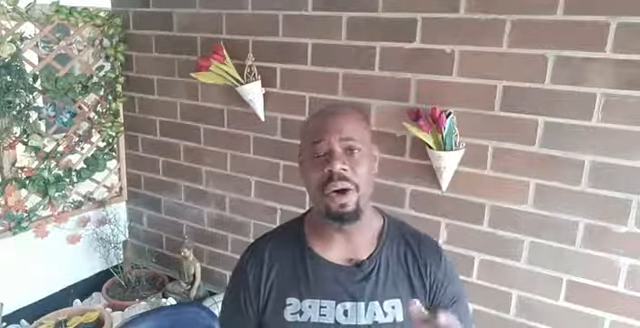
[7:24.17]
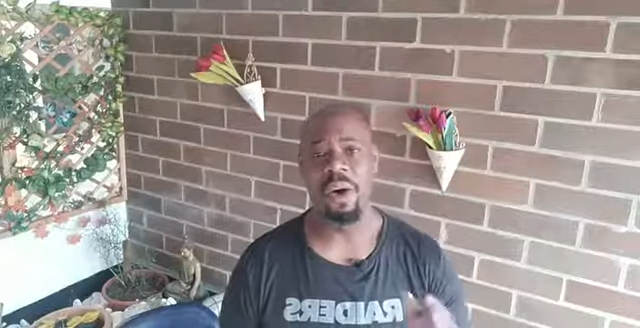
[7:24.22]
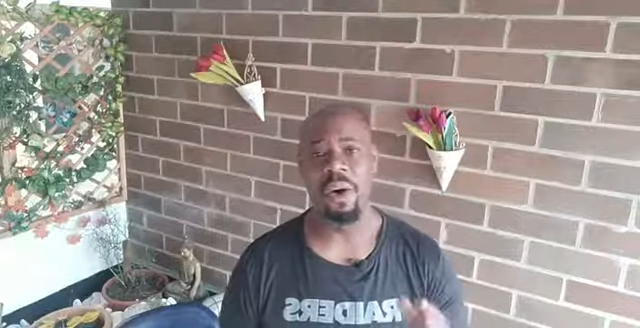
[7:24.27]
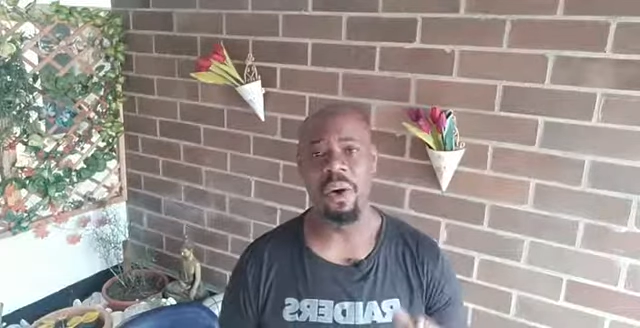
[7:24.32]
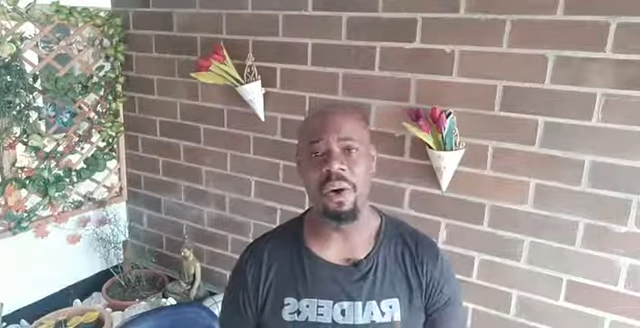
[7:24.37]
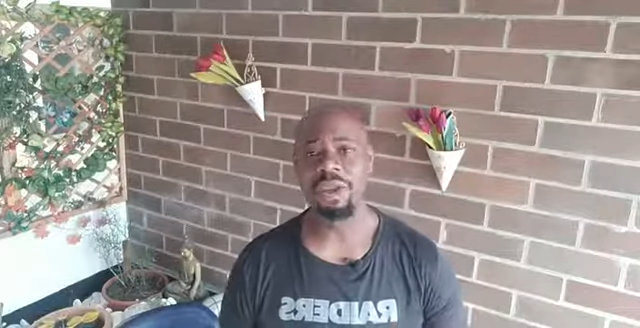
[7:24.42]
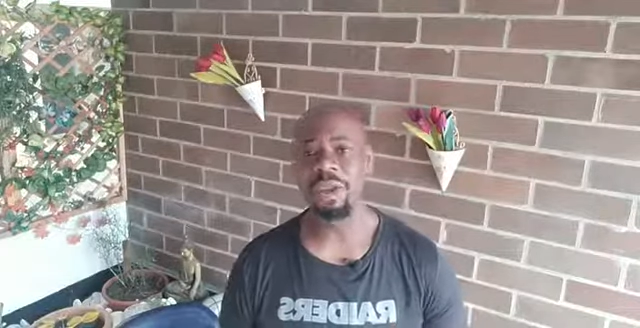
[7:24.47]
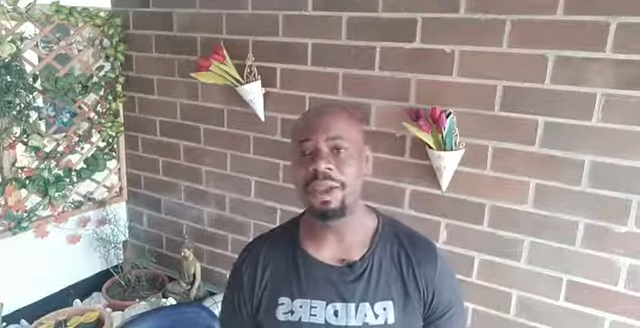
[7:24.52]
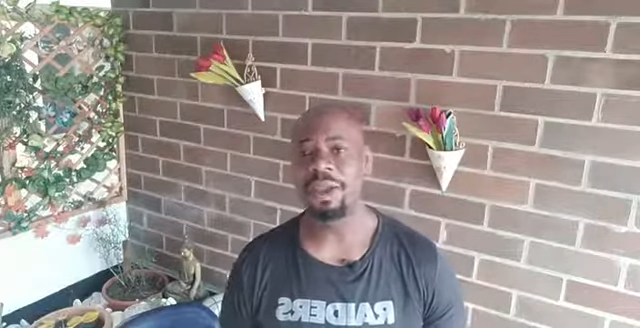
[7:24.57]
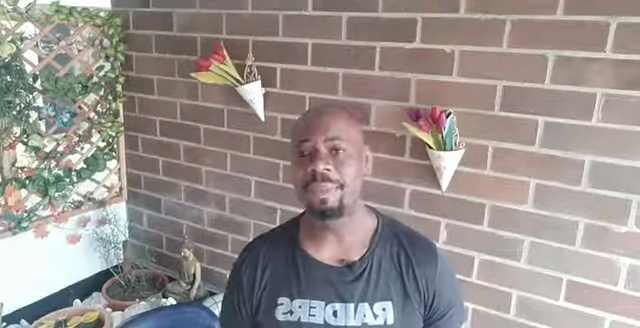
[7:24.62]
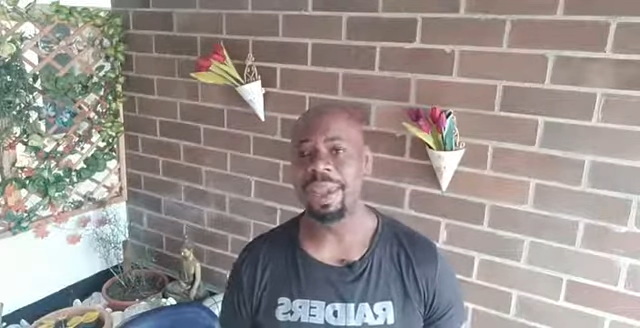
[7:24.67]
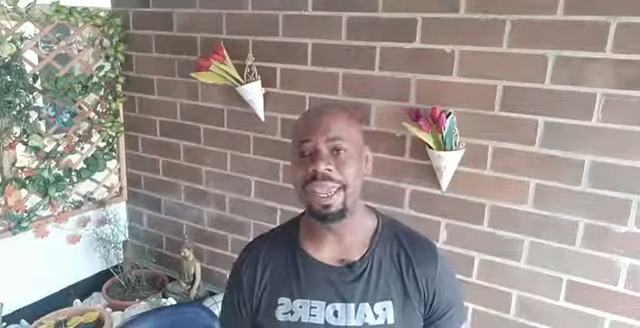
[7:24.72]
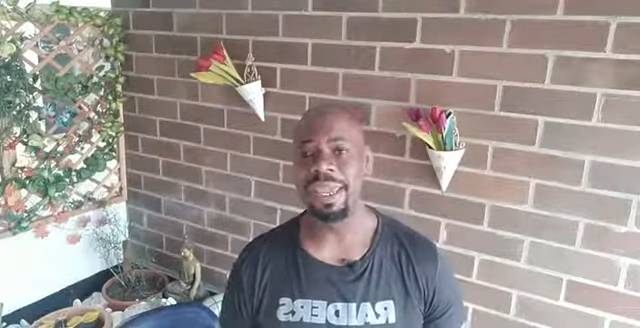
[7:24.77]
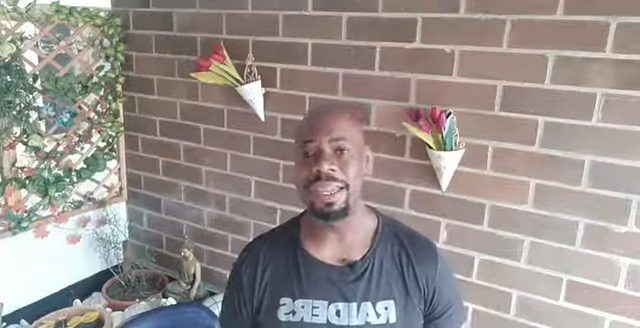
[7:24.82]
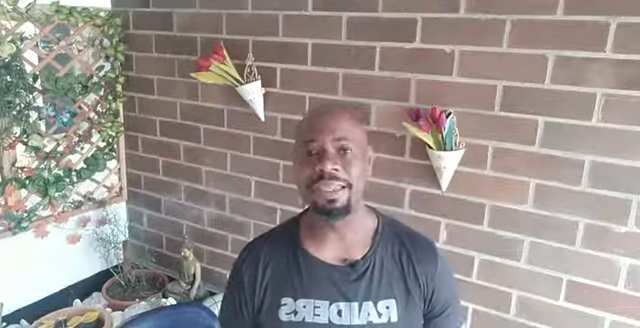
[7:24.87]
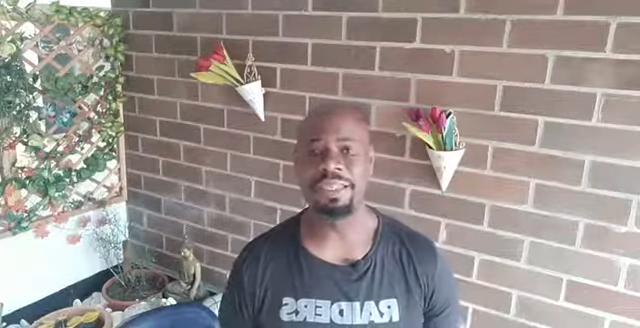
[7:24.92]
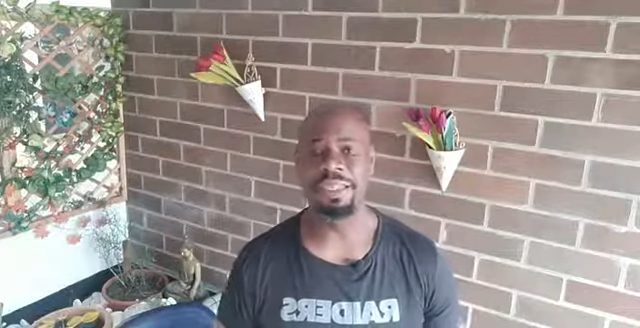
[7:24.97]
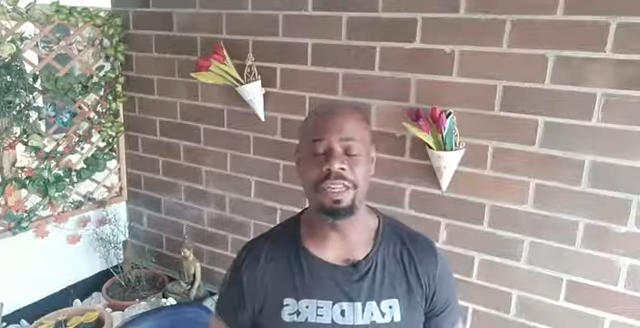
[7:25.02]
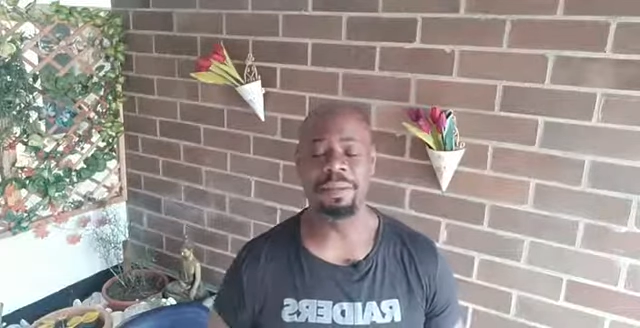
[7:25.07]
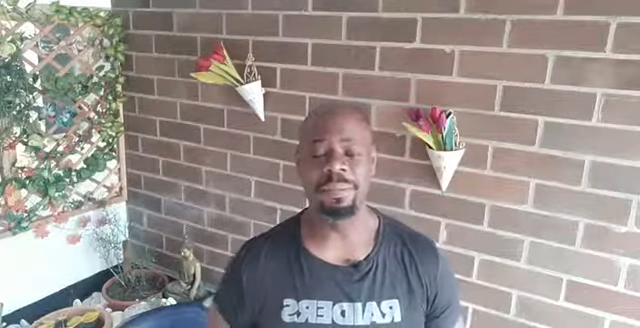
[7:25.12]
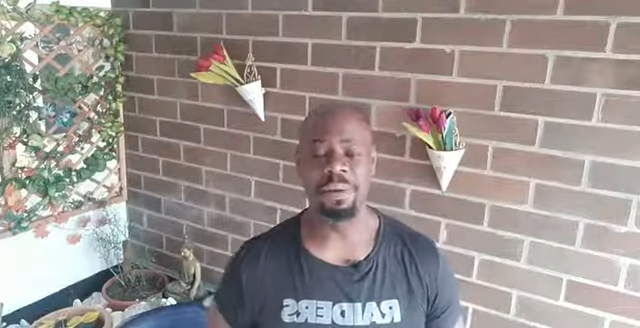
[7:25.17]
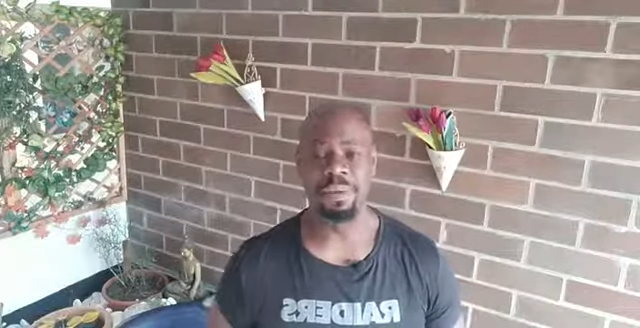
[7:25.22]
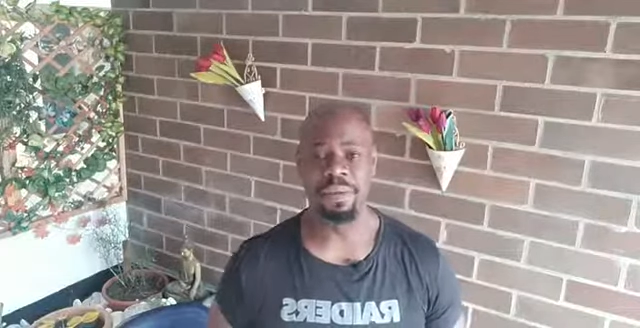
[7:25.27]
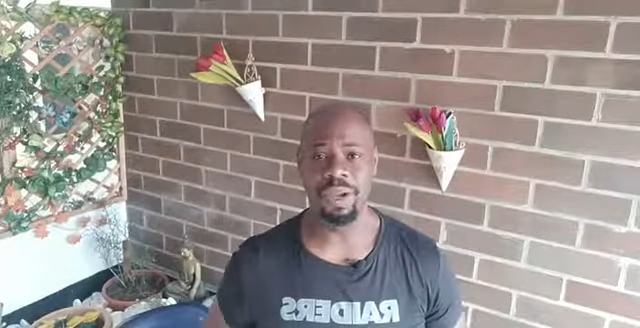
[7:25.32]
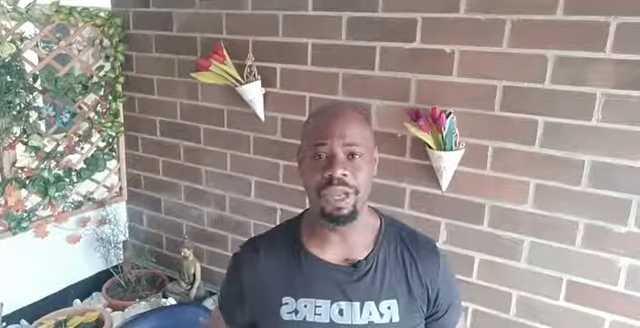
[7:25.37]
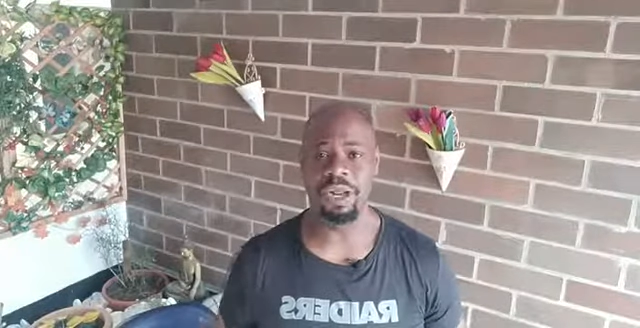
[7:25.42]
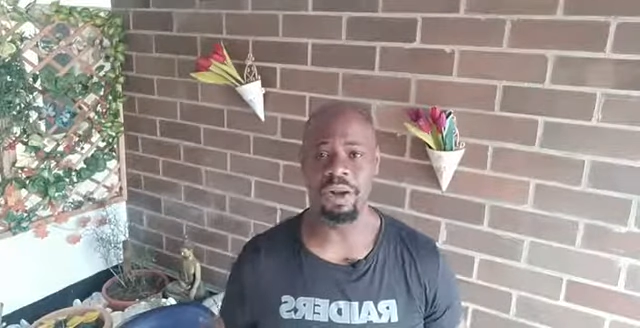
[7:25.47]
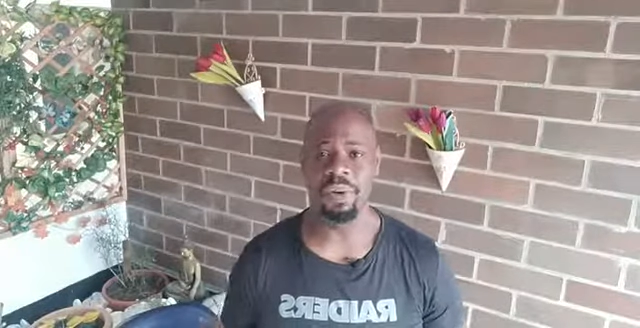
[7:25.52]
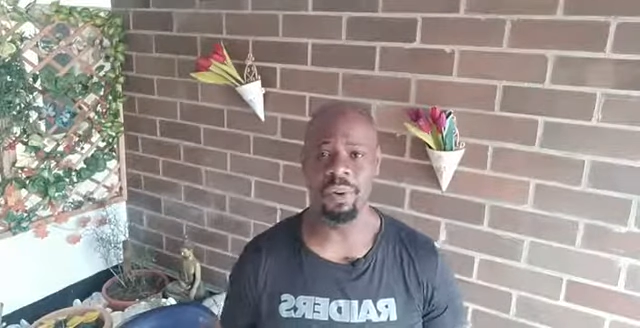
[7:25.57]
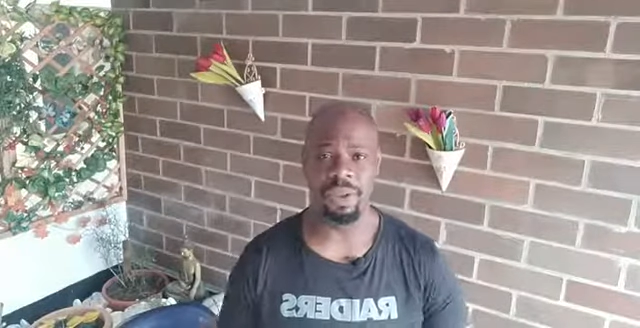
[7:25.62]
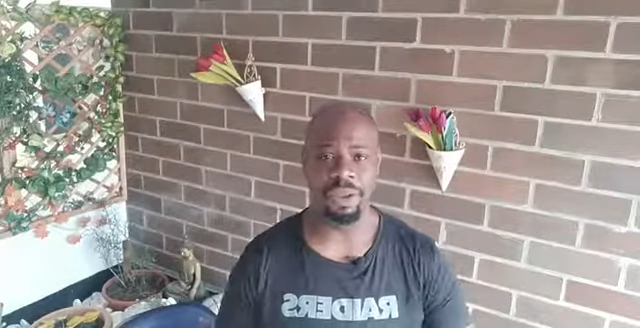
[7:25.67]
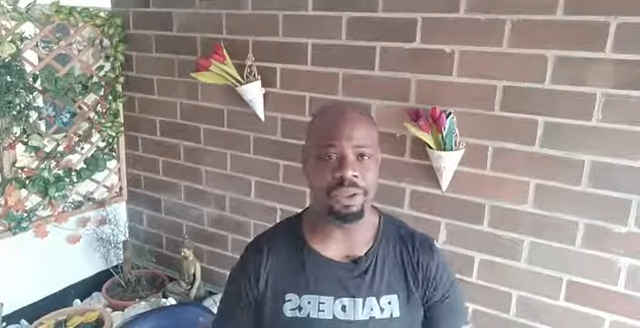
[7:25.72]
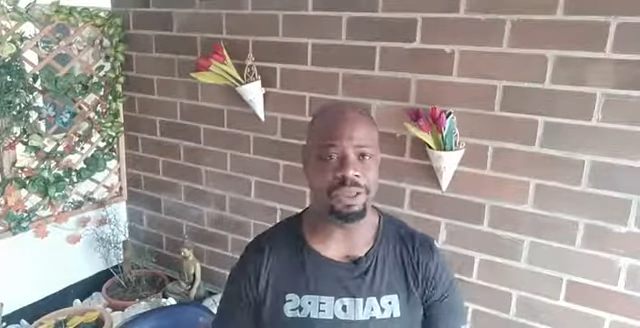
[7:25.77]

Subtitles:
Or you can make it into a burrito where